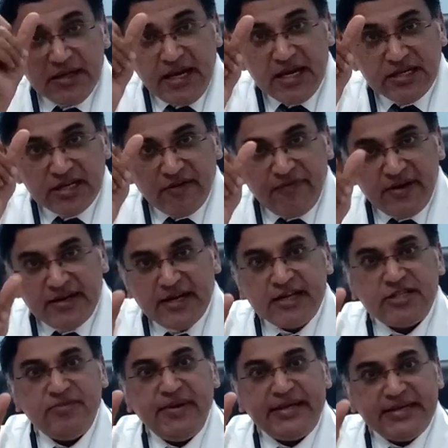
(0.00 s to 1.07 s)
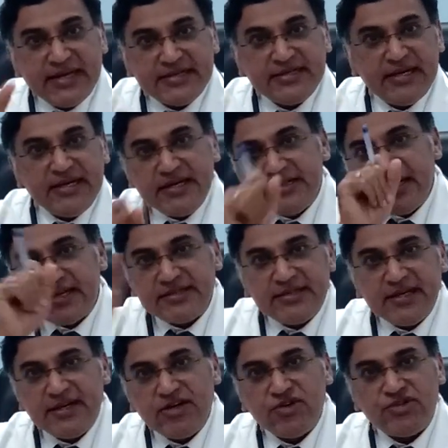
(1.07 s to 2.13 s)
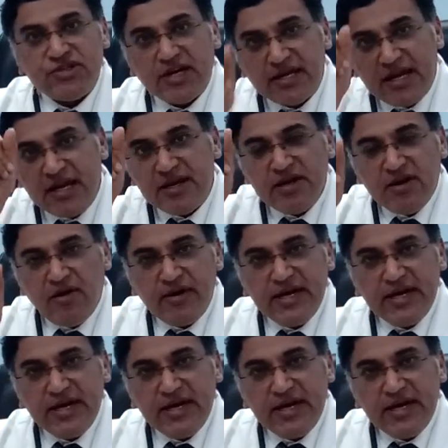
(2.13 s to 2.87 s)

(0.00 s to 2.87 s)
Each of it has to be tested, it's like circuit checking,